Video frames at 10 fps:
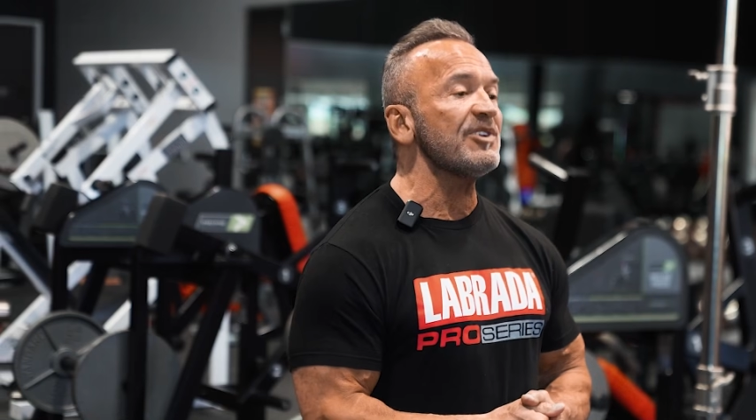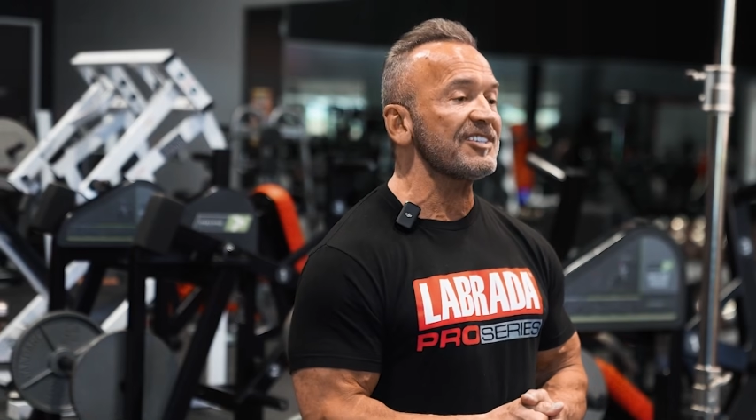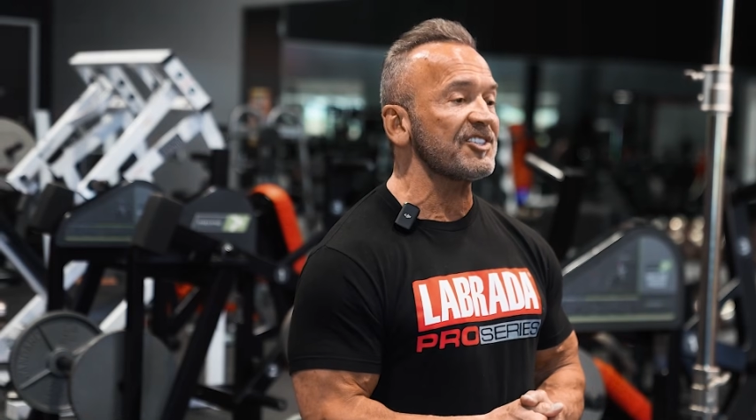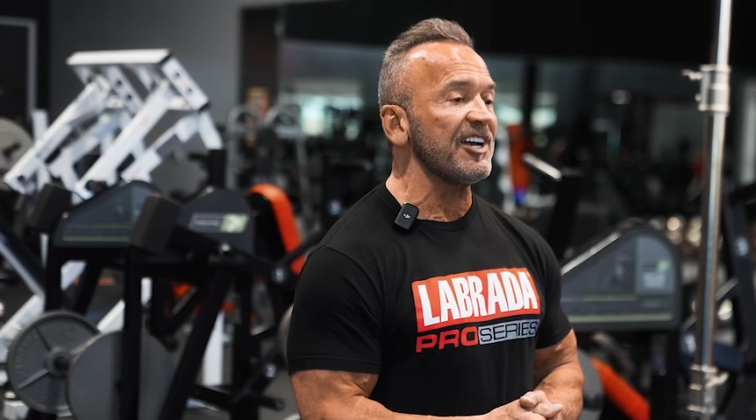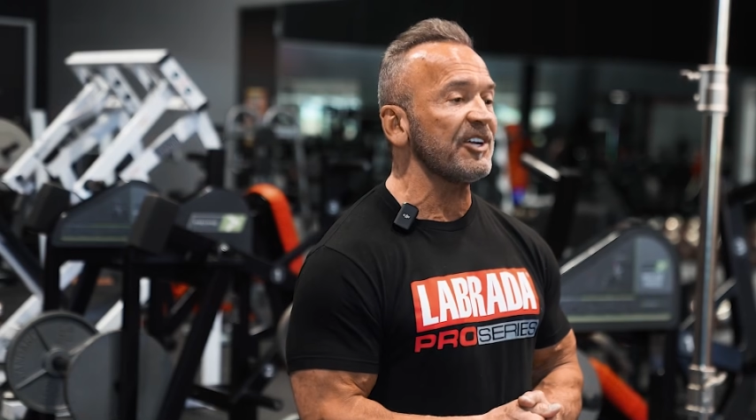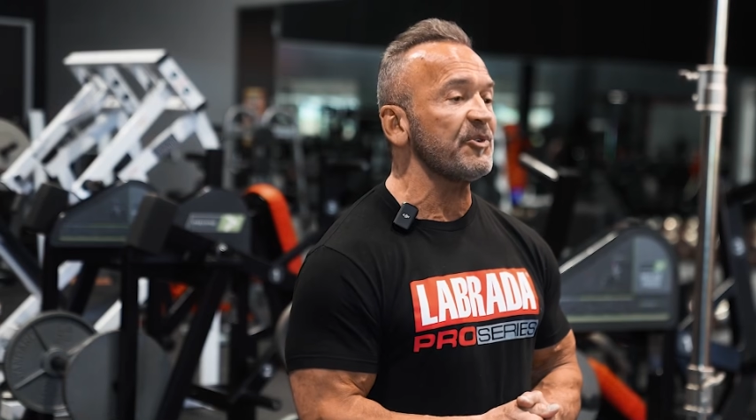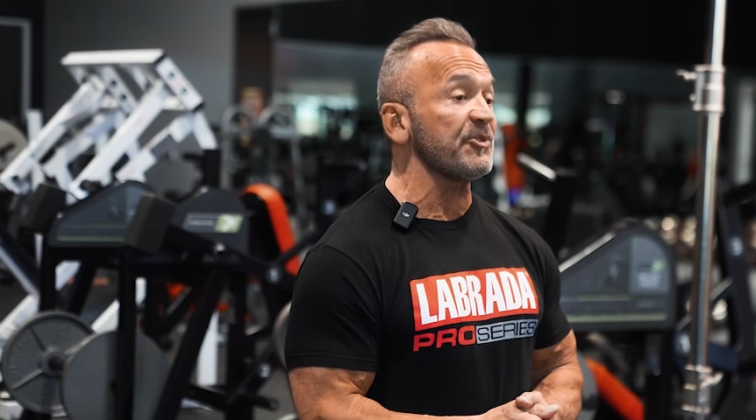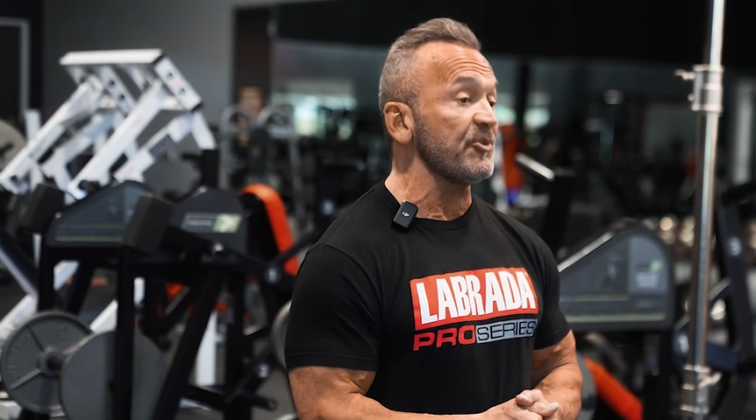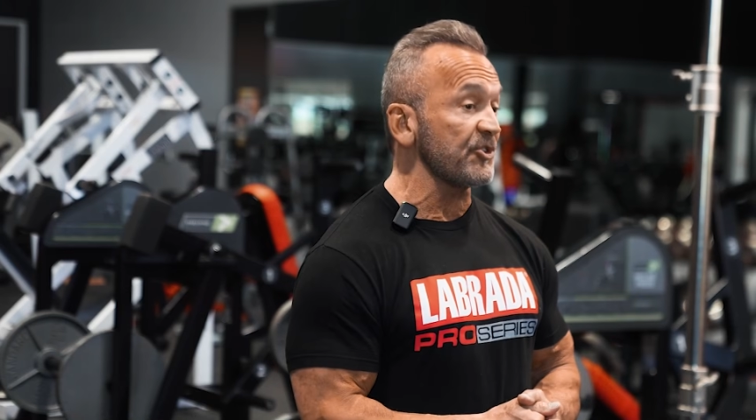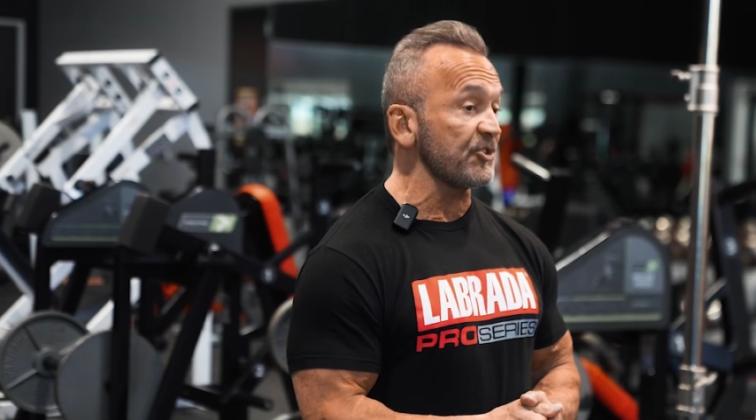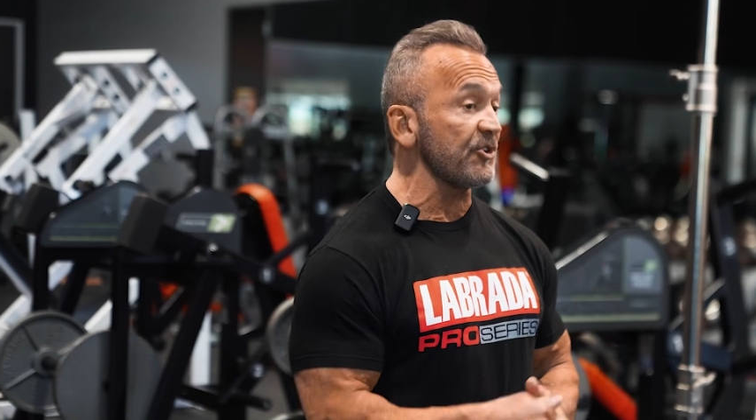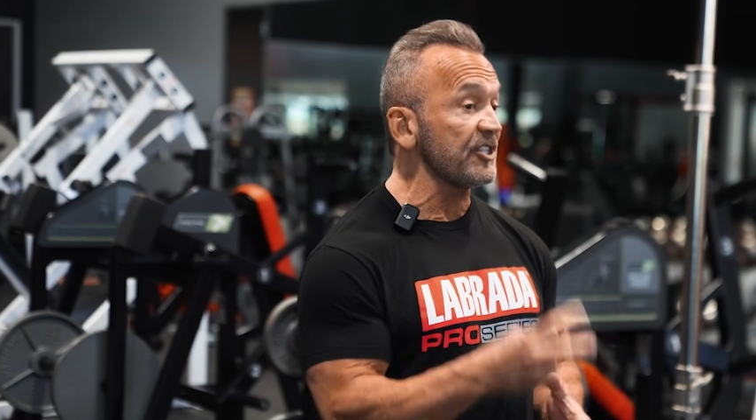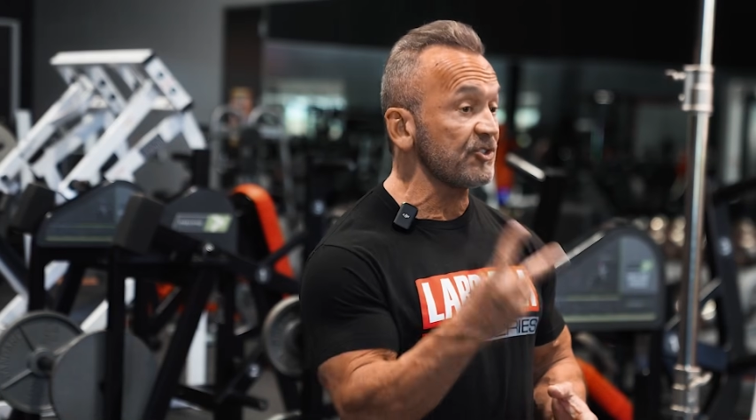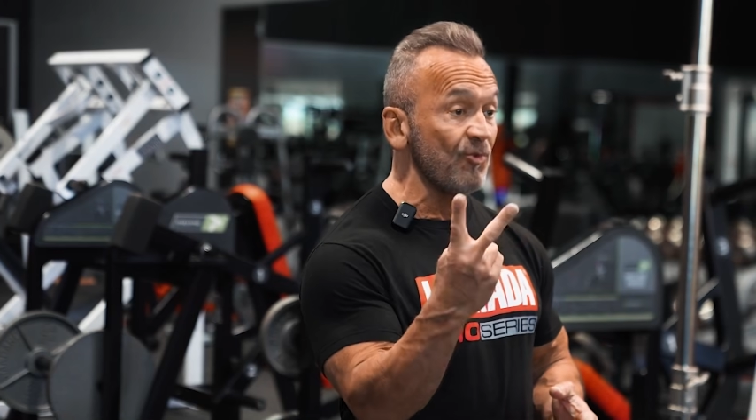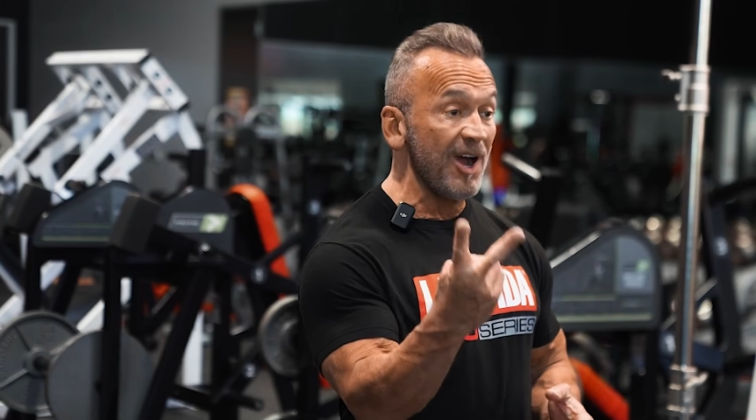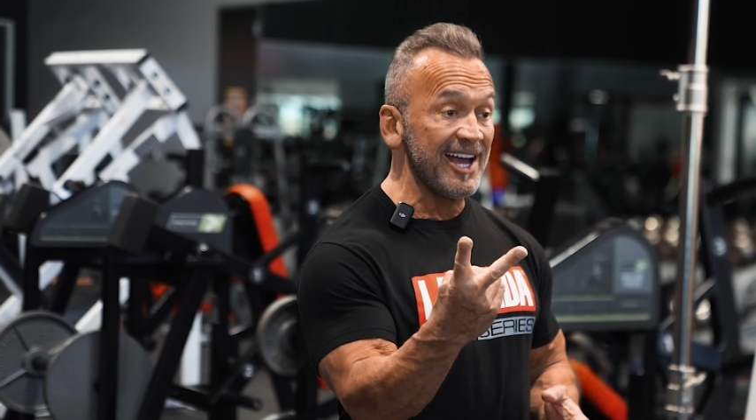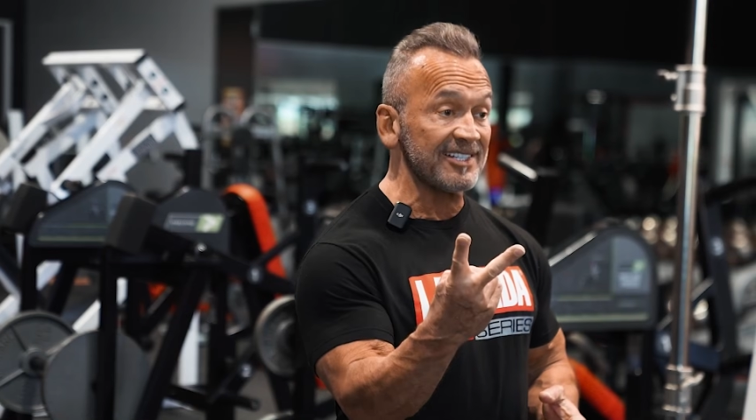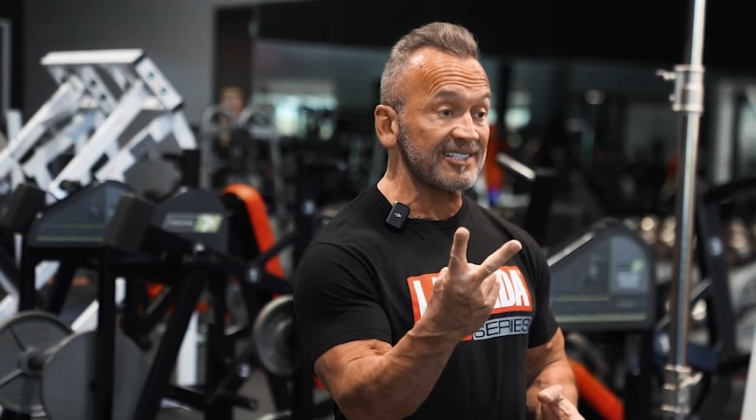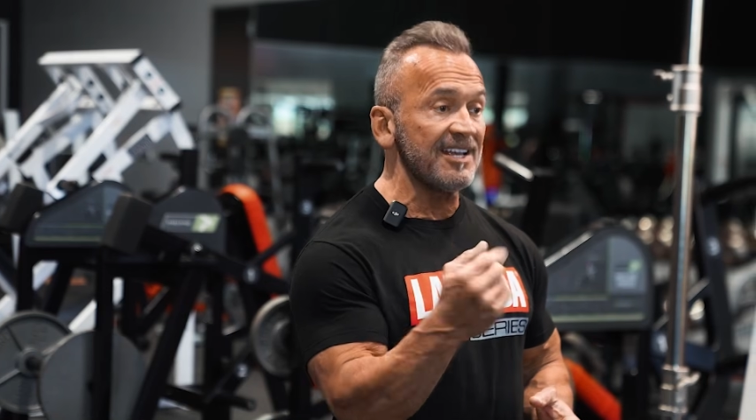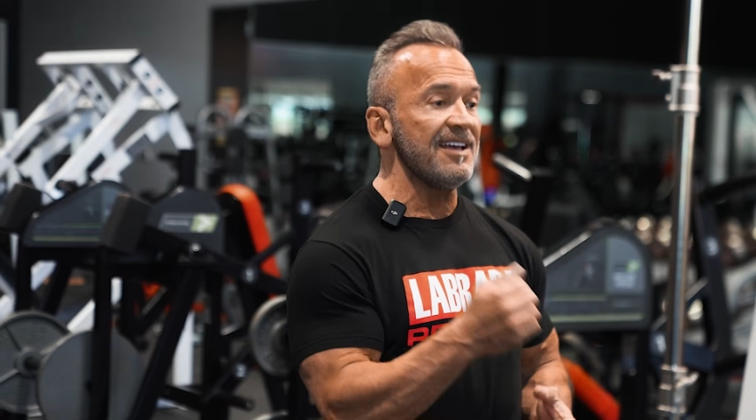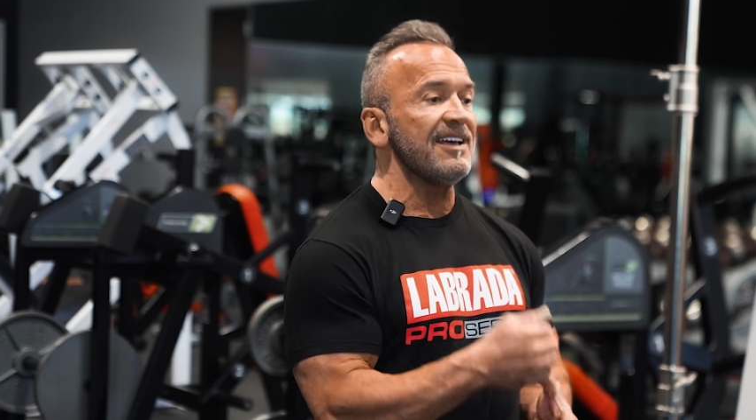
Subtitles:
can cycle through the circuit twice.